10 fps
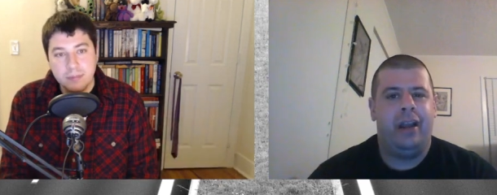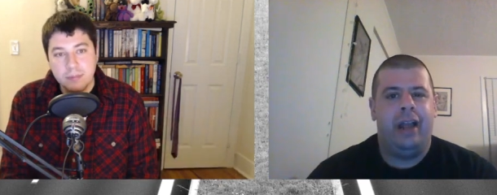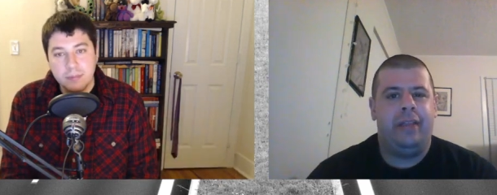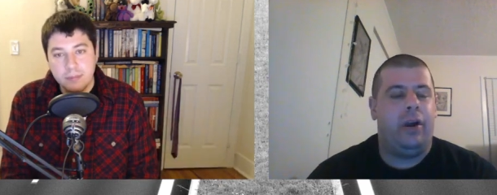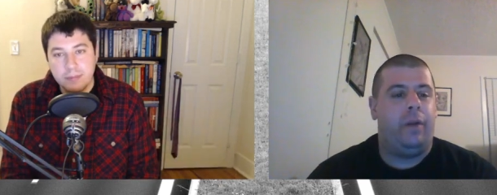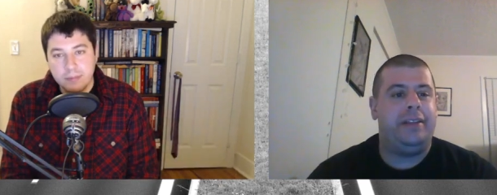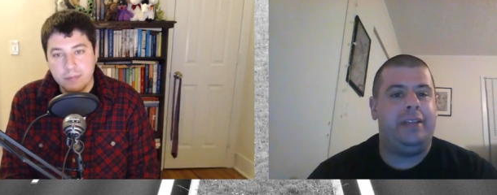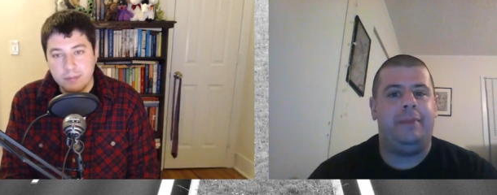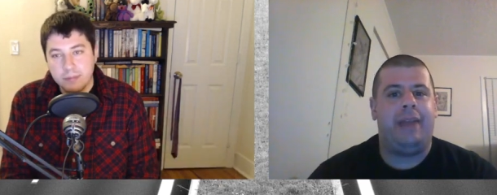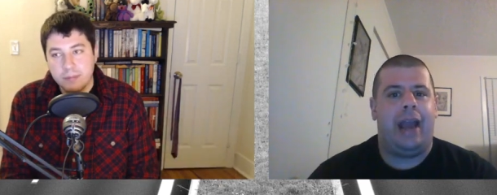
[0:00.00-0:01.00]
Speaker 1: The only
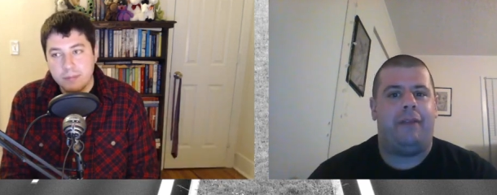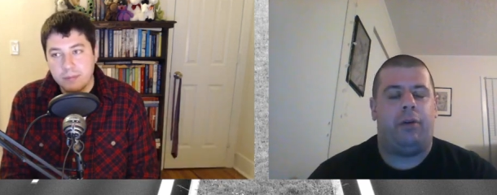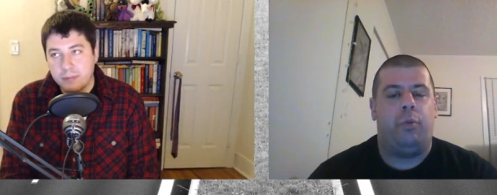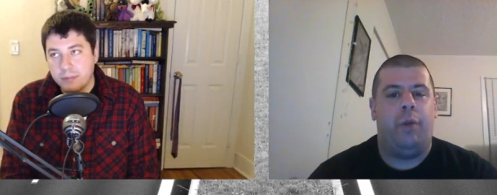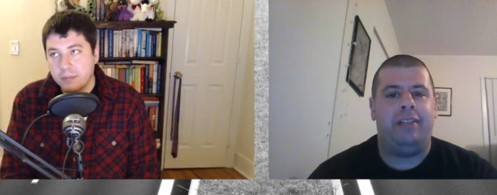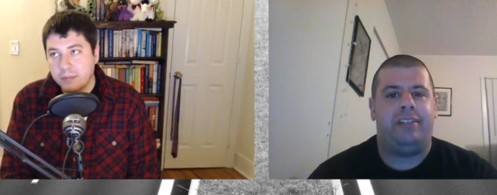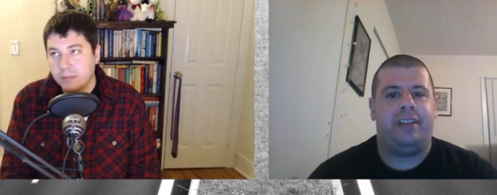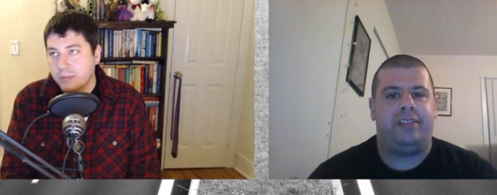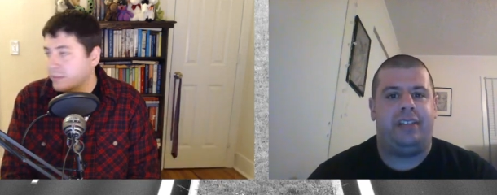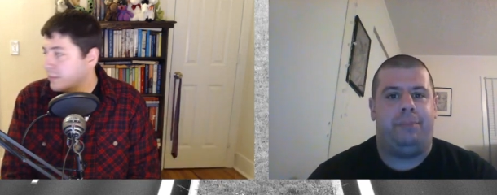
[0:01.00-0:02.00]
team to ever win
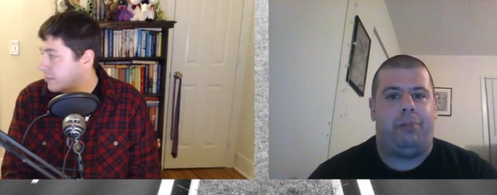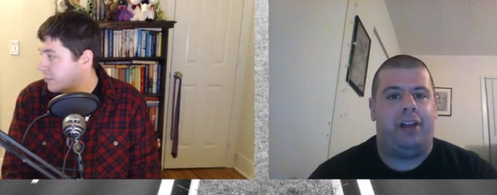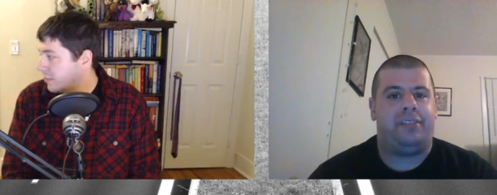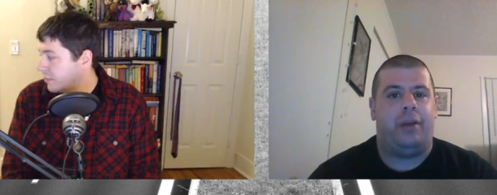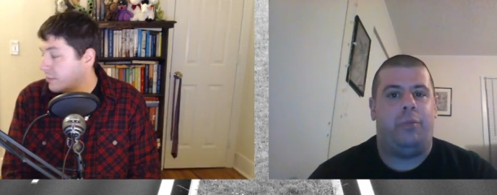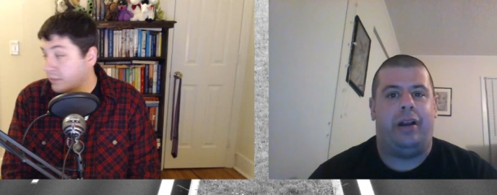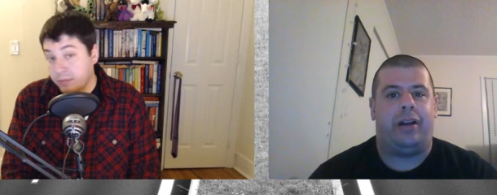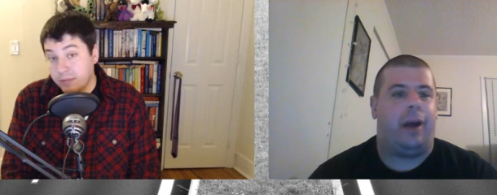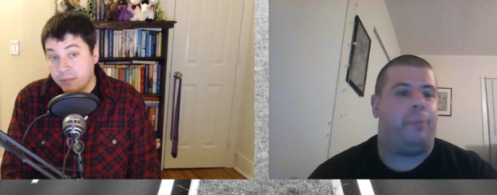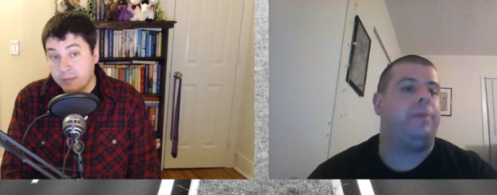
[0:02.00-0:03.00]
60 plus and win a
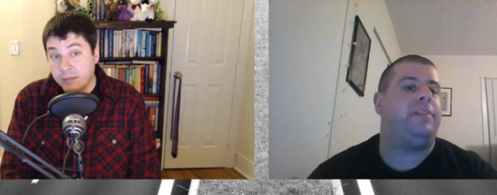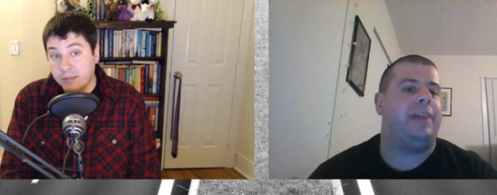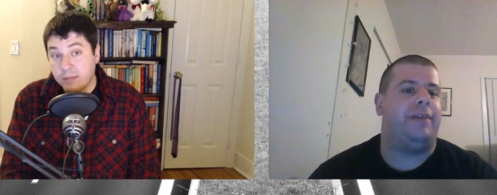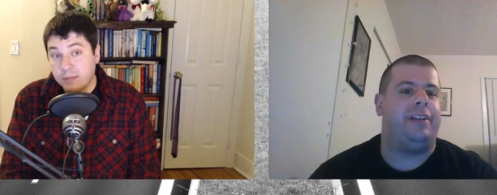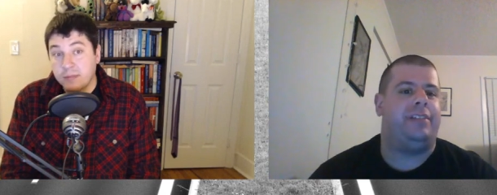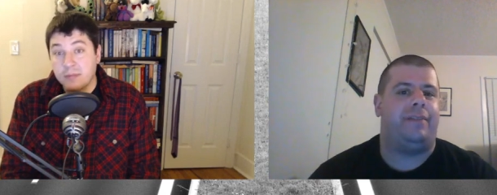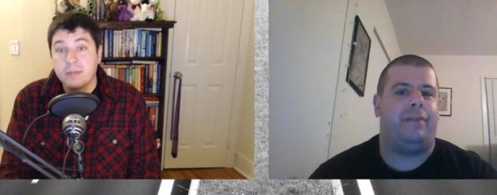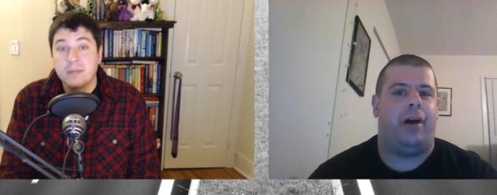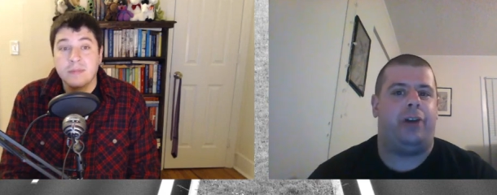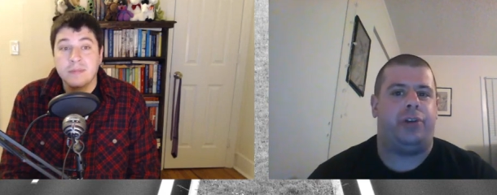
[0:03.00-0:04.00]
cup were the
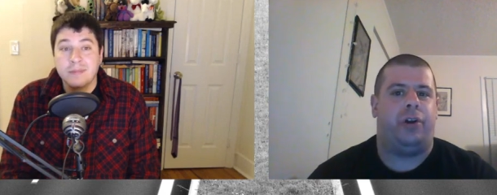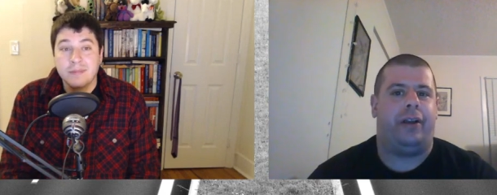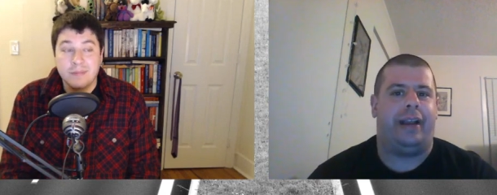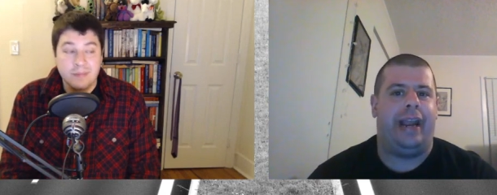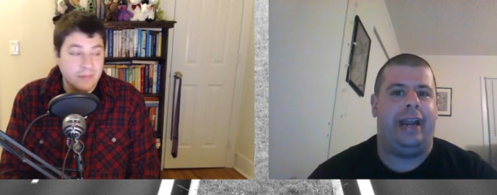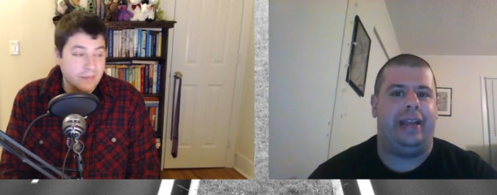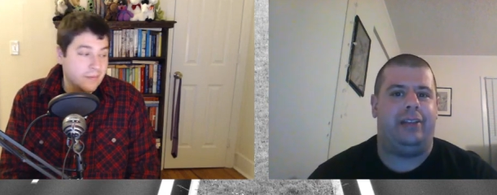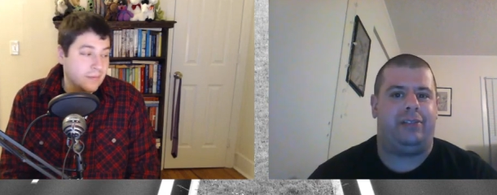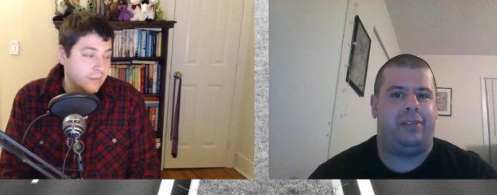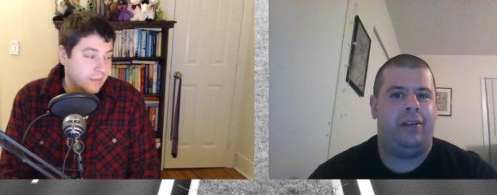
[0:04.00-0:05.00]
77 Montreal
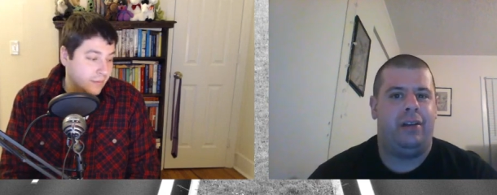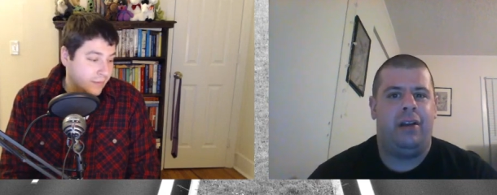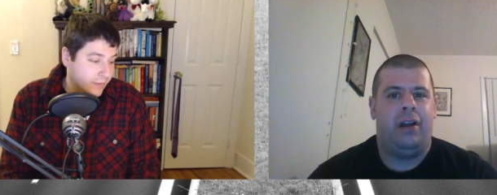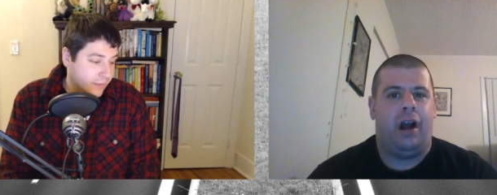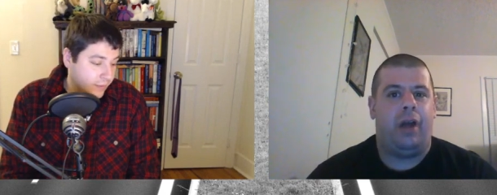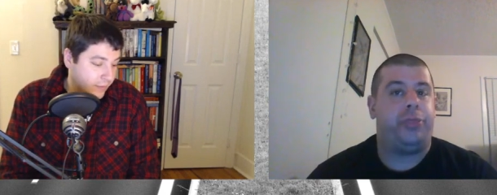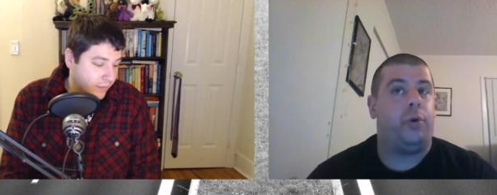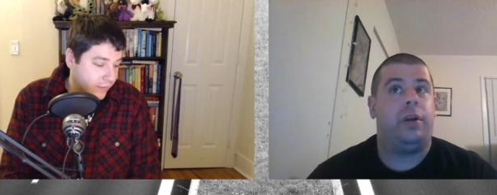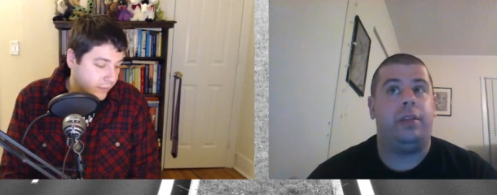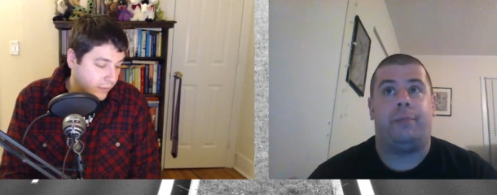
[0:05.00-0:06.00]
Canadiens, a
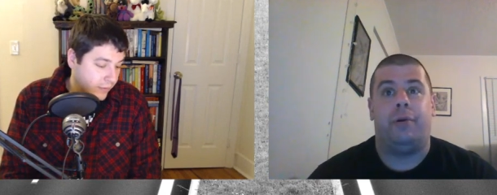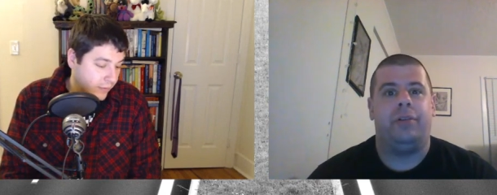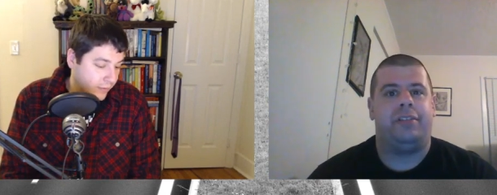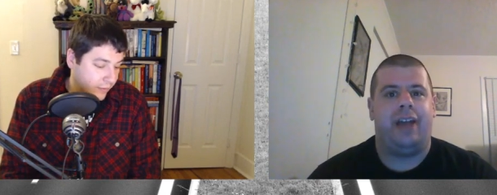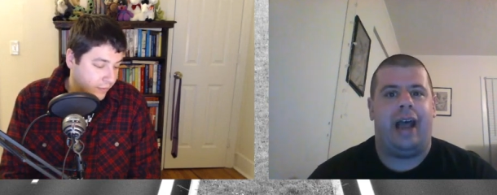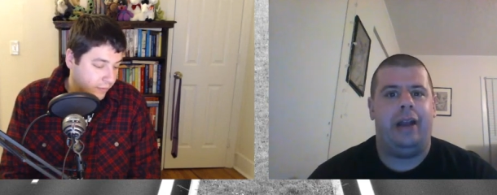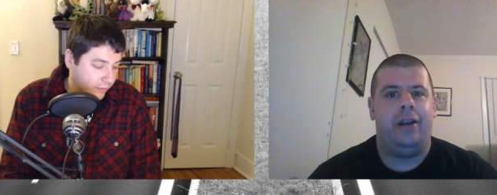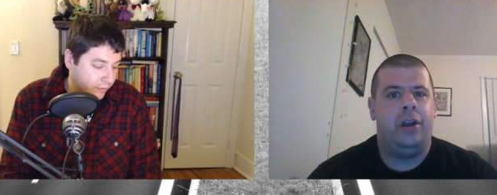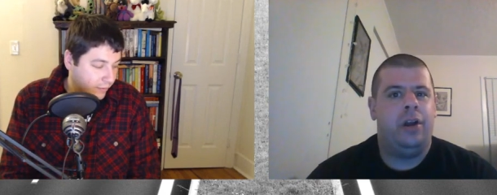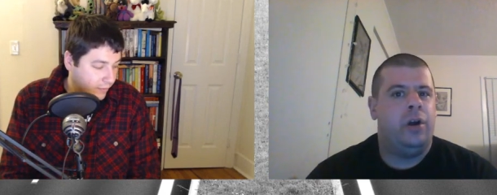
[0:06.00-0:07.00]
thorn in the Bruins
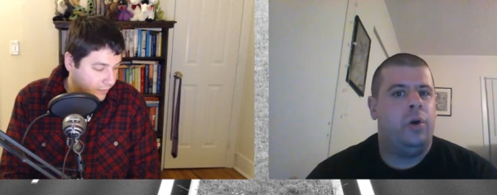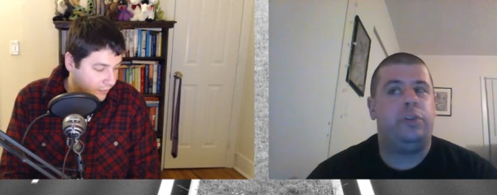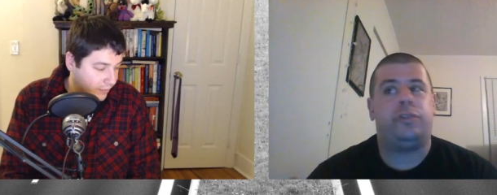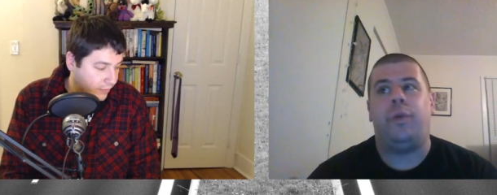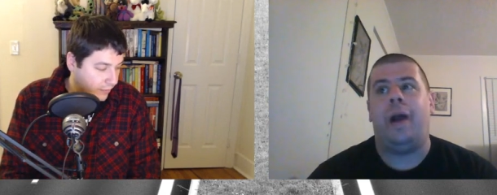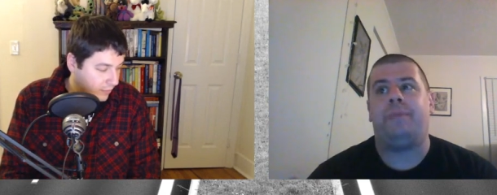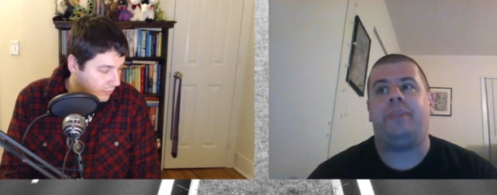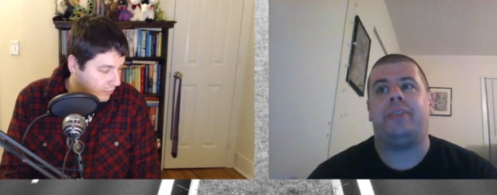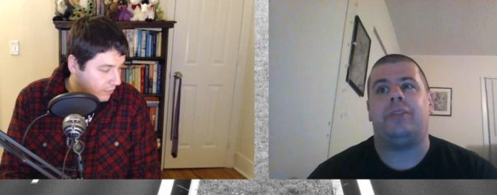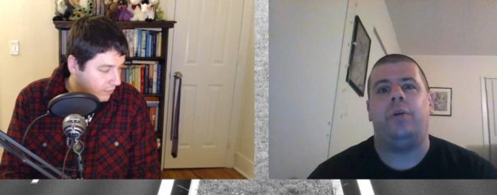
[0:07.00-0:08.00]
side, who swept
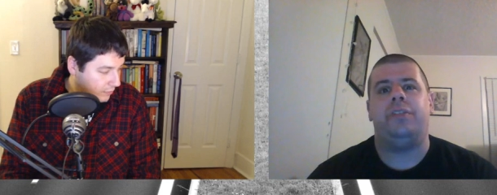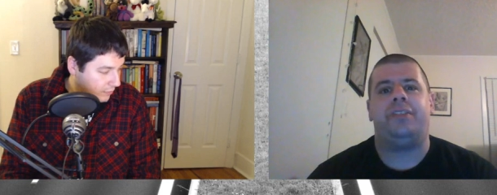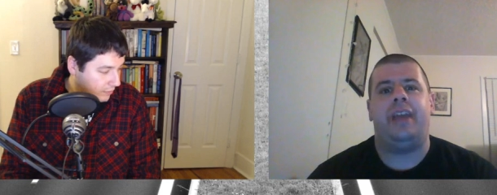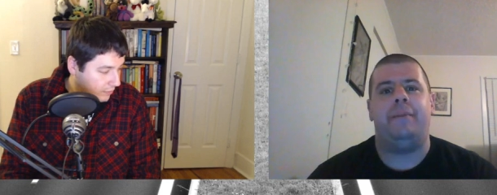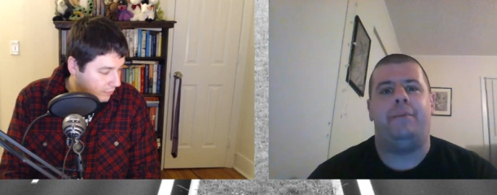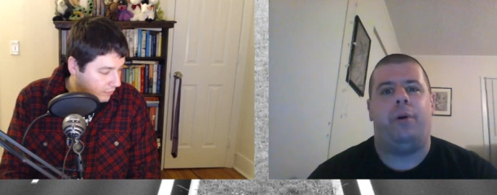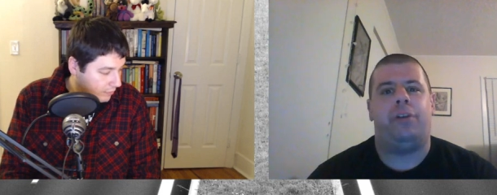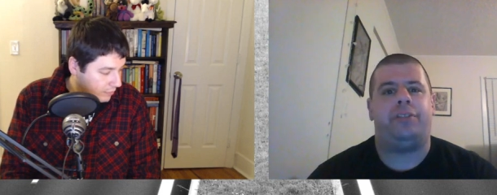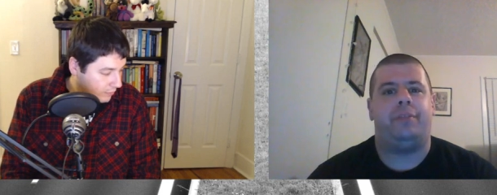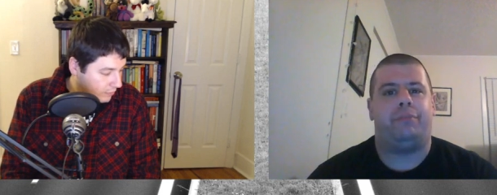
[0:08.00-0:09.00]
those same
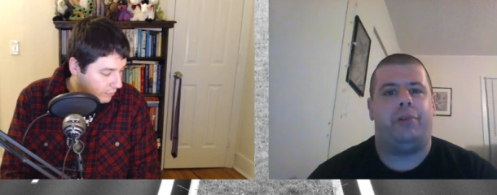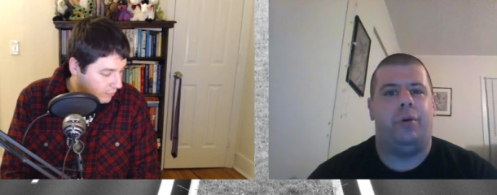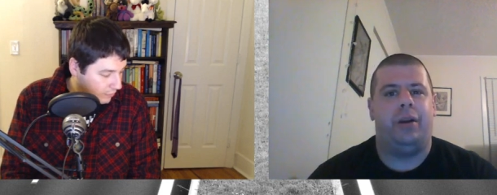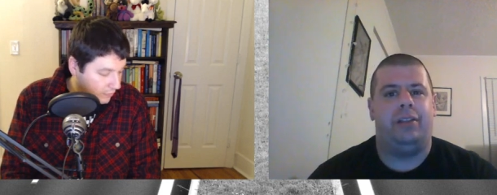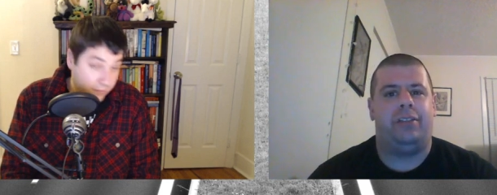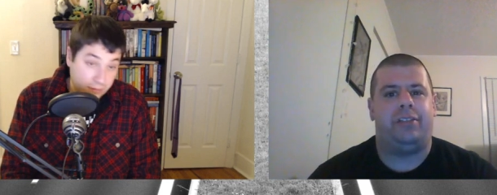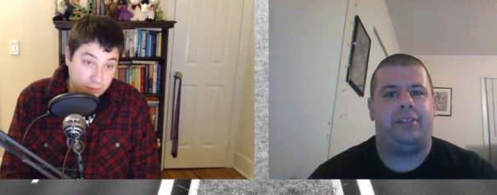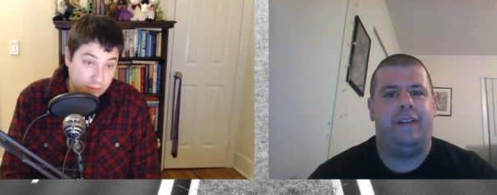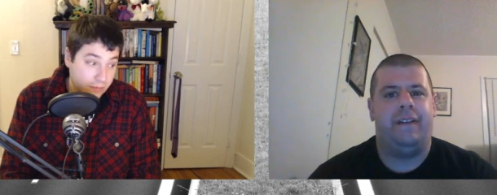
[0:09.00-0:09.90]
Boston Bruins